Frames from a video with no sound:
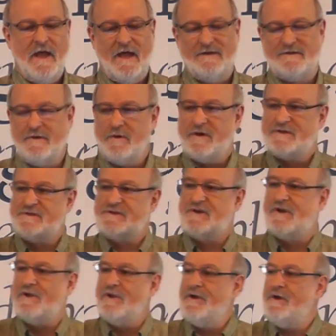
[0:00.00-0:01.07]
and to
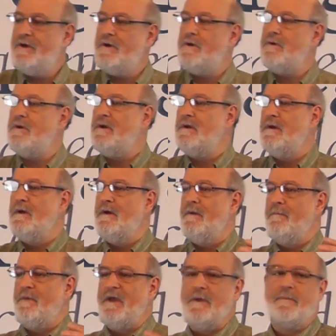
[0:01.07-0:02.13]
exclude
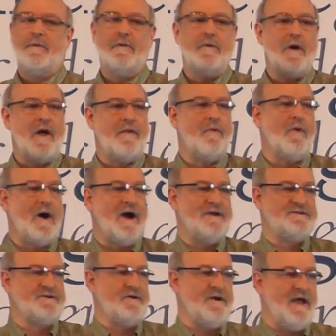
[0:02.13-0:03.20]
people who
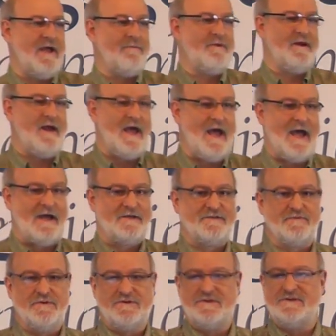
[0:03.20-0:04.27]
otherwise are named in
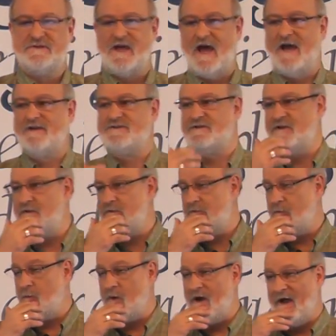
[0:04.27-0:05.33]
Acts, which is actually
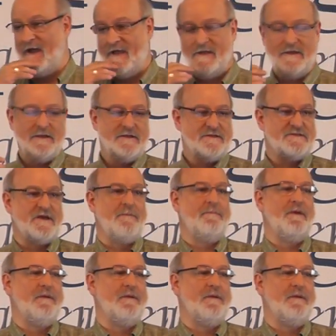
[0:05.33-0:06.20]
the way some